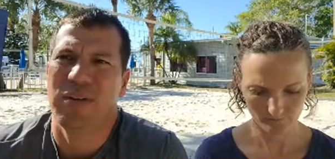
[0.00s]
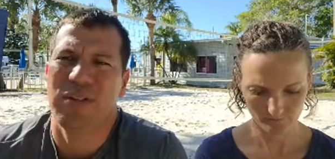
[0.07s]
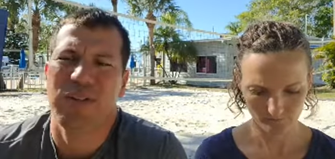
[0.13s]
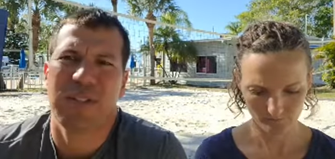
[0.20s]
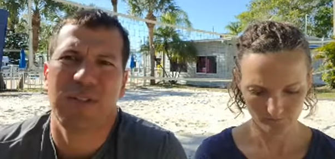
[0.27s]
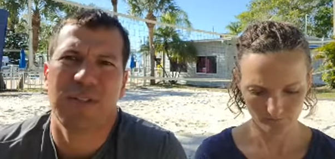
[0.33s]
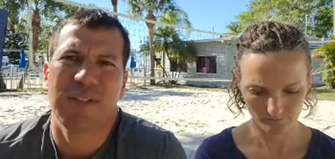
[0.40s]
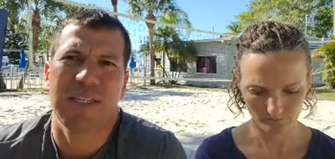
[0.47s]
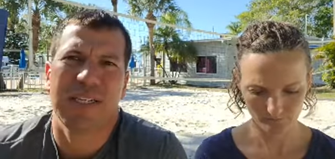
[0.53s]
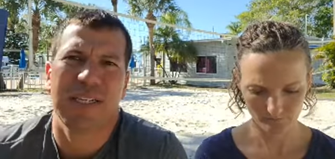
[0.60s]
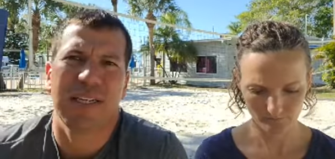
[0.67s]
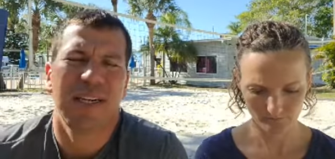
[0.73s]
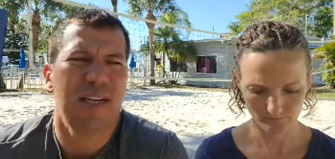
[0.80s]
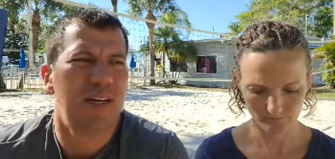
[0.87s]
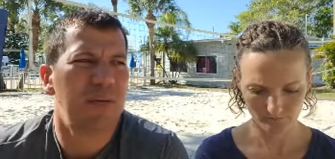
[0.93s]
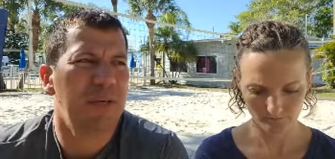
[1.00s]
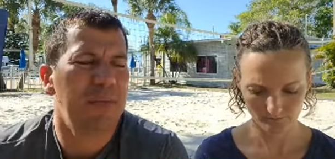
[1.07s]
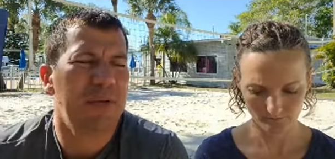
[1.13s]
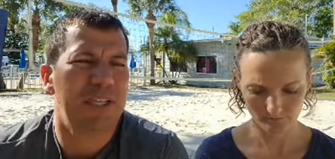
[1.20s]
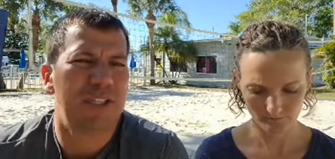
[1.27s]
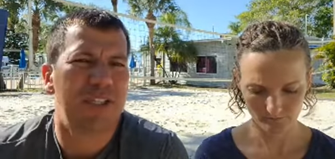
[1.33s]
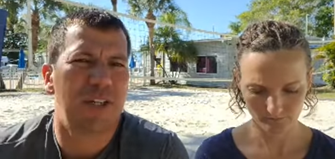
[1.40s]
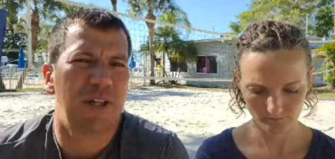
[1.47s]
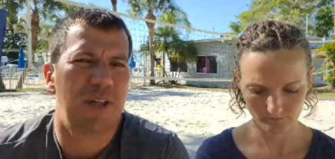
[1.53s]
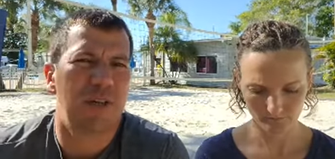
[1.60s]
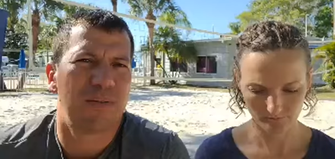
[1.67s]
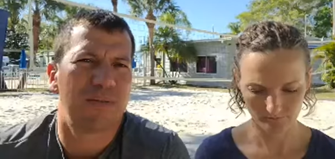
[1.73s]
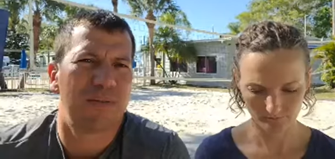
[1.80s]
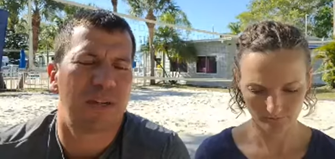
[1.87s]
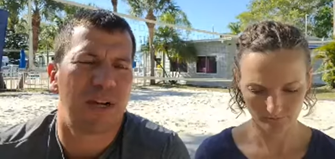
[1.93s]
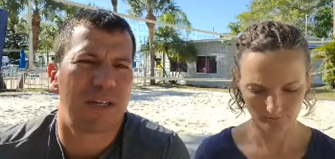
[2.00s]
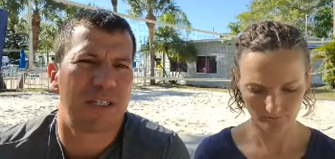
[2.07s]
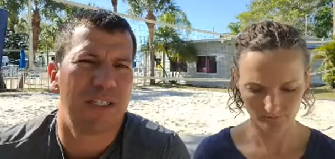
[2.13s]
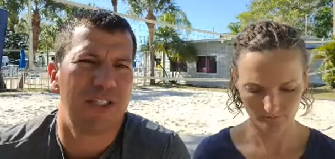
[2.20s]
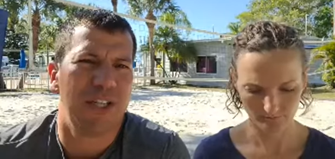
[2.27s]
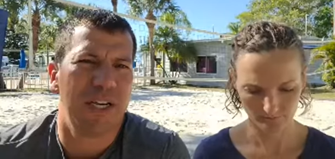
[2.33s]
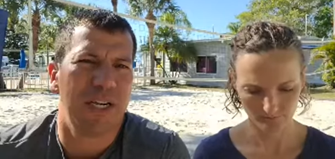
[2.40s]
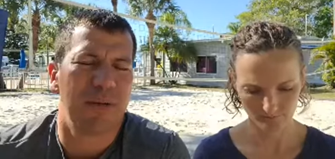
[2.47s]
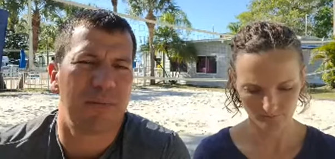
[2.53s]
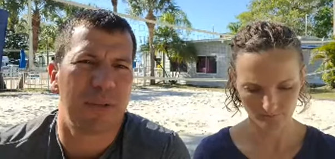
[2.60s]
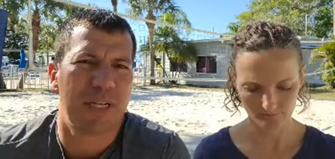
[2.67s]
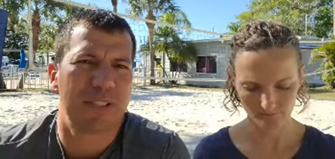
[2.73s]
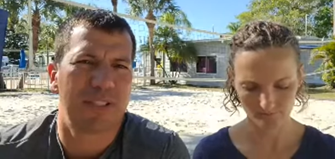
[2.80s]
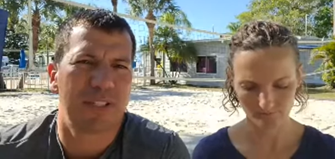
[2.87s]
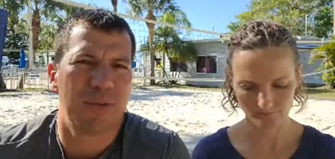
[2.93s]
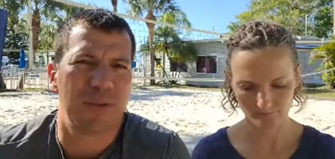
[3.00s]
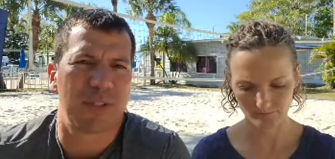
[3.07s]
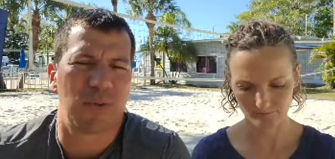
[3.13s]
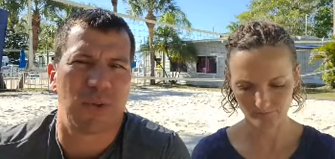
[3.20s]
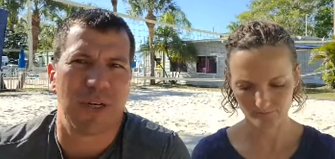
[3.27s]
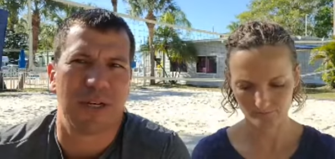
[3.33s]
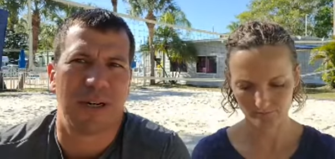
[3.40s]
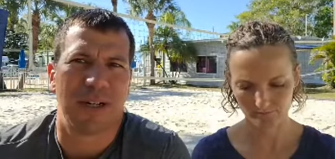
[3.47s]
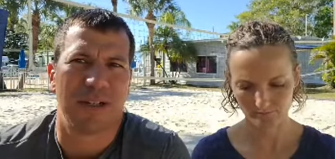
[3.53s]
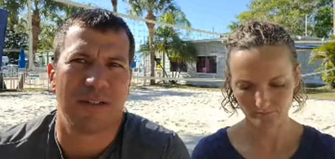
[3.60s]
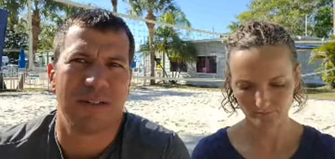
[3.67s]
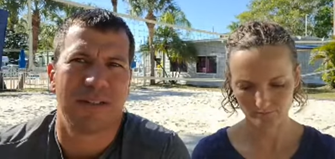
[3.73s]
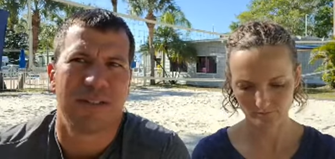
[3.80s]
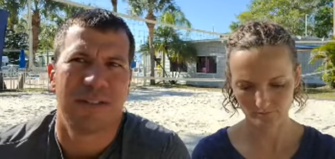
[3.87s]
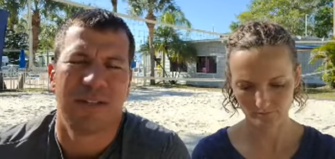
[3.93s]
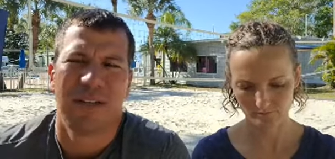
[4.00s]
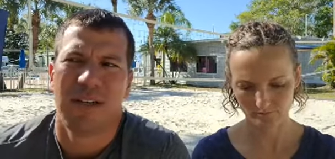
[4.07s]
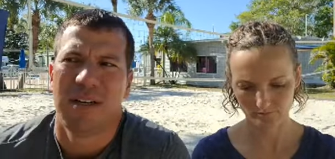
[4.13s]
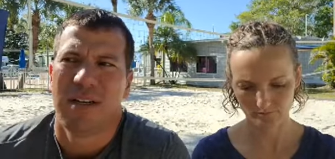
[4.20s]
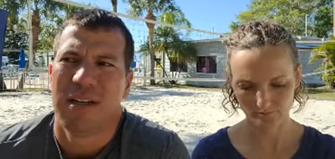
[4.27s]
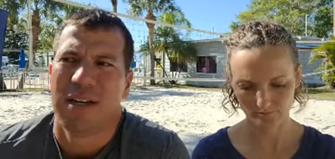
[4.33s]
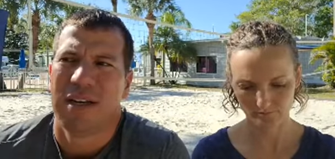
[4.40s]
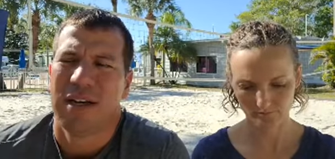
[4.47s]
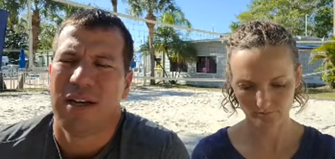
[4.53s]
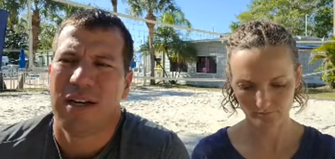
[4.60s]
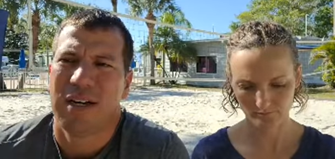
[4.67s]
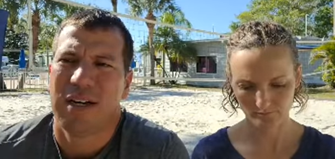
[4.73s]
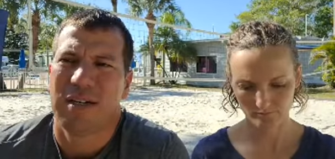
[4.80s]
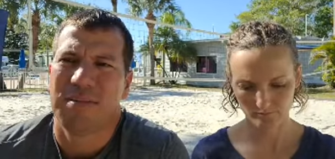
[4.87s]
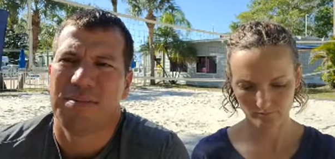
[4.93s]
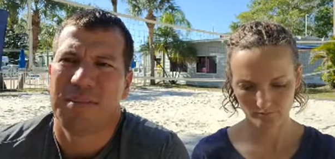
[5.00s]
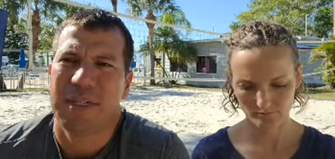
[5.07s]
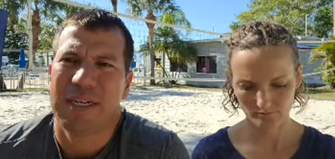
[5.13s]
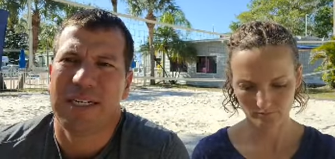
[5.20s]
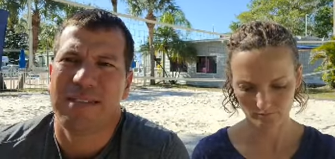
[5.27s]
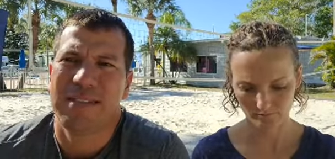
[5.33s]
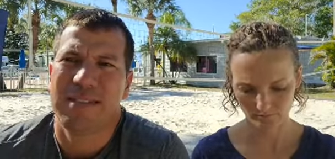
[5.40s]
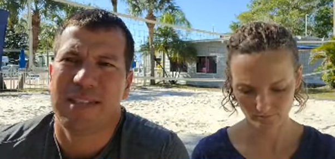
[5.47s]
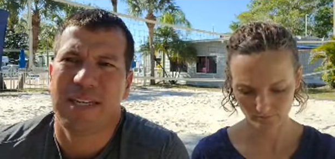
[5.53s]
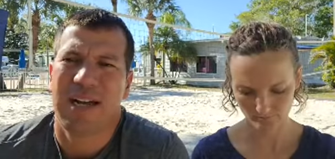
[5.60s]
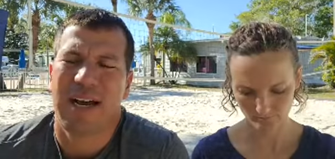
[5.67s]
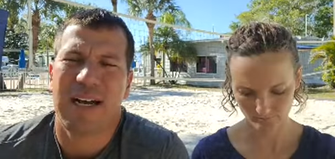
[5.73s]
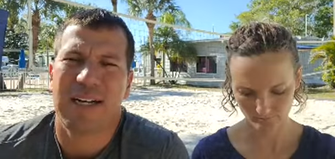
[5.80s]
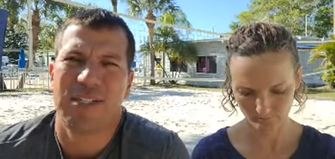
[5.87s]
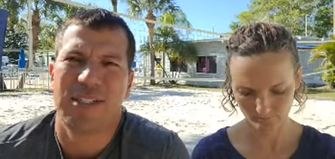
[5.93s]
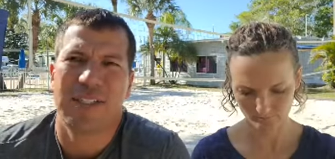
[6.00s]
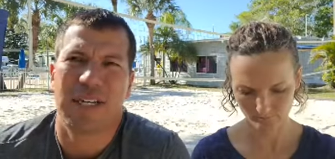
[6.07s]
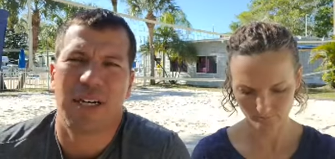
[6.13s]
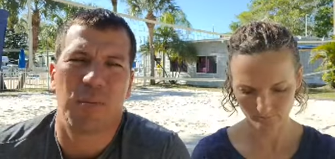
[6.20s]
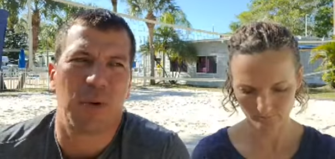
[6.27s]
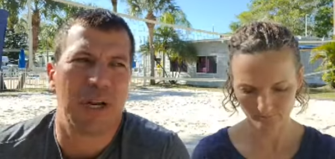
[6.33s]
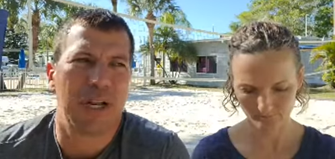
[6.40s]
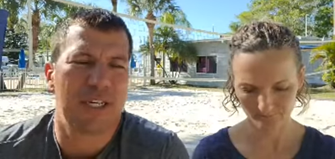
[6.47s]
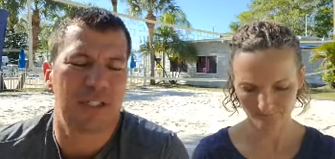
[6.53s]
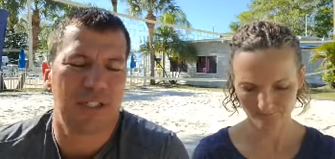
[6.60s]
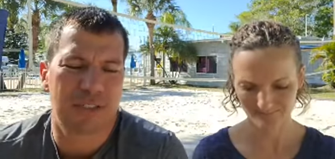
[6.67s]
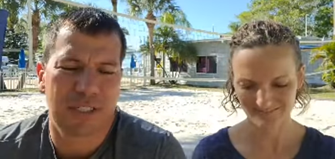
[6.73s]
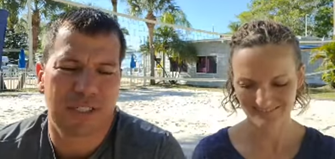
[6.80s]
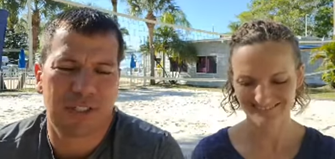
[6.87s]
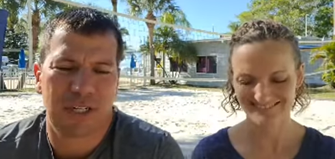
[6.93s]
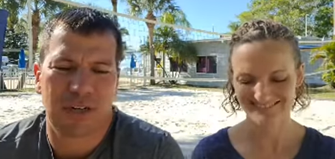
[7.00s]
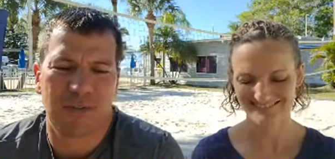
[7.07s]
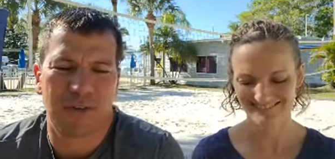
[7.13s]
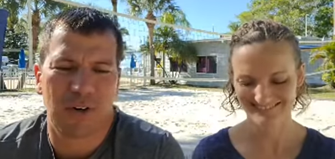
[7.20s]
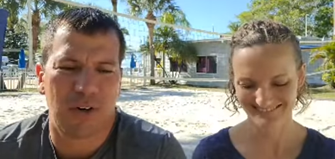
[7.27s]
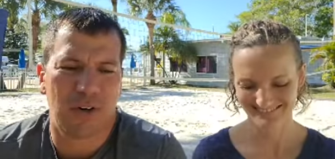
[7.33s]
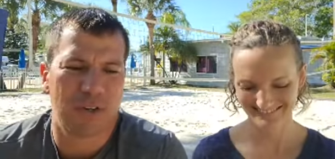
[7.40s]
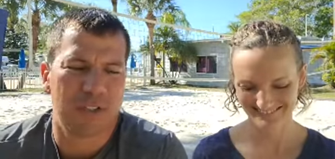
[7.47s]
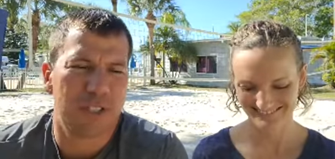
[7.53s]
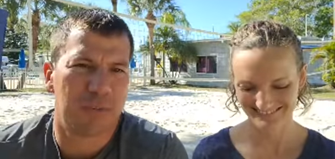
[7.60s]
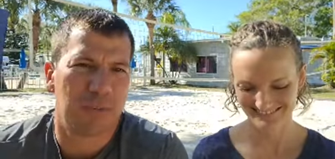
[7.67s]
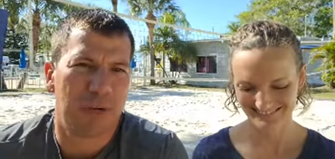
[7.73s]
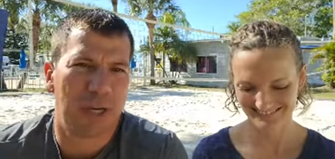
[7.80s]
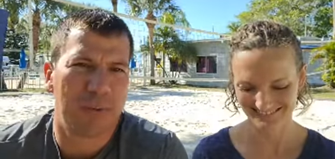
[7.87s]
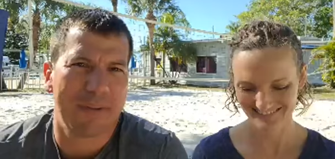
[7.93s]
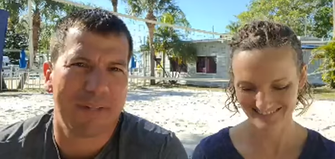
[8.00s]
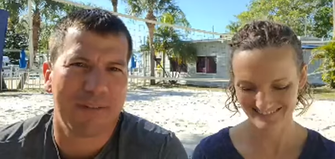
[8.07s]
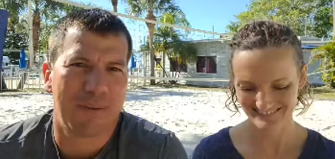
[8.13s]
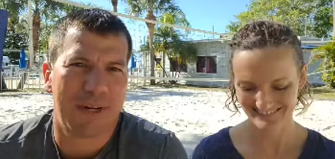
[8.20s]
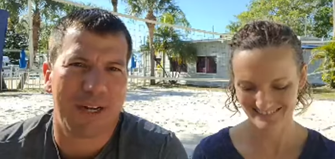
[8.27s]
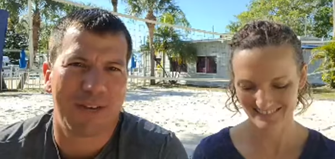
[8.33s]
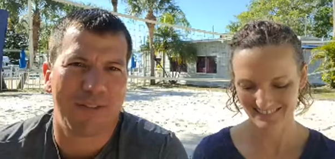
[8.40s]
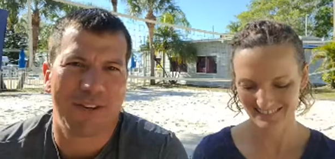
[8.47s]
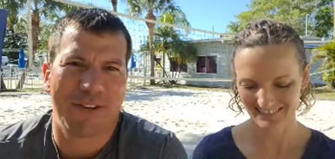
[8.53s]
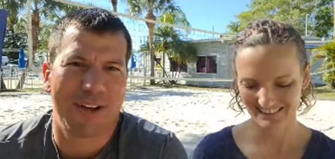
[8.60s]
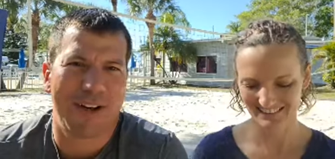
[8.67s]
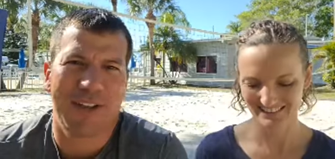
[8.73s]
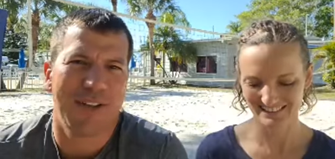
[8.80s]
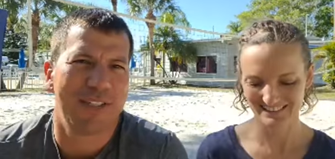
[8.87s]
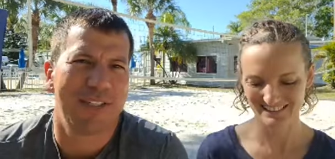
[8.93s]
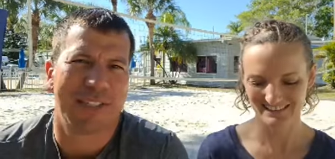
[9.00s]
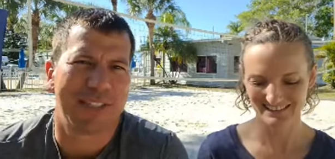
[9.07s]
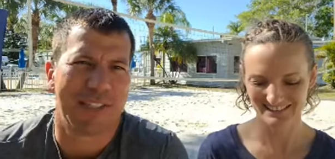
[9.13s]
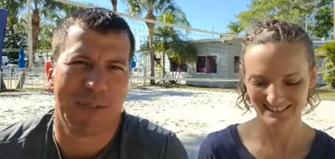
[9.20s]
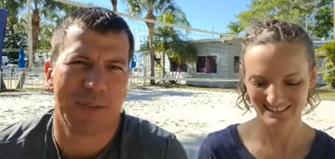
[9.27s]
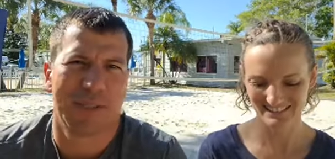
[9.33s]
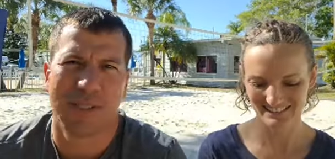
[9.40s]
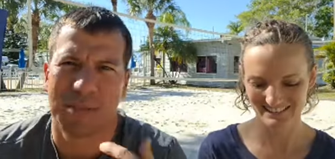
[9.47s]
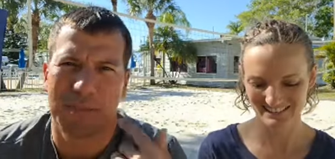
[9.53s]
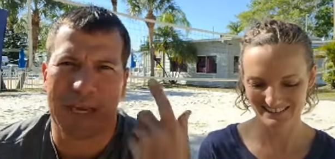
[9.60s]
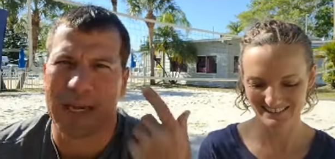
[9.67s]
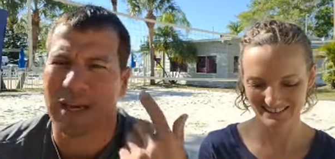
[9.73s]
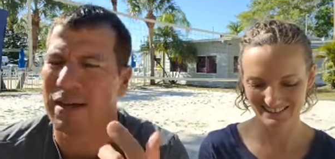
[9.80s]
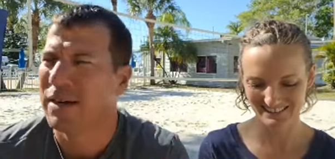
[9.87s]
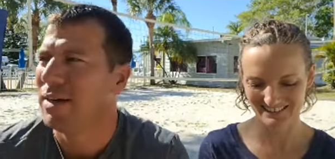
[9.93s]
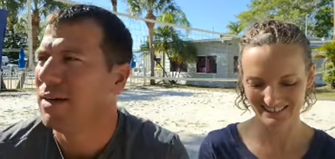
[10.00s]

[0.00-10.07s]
Speaker 1: was, it was like, oh, maybe I should go talk to Jade and bless her with twenty dollars. Um, but I said, ah, she's on her break. She looks like she's on her phone. She's probably whatever. All these excuses in my head.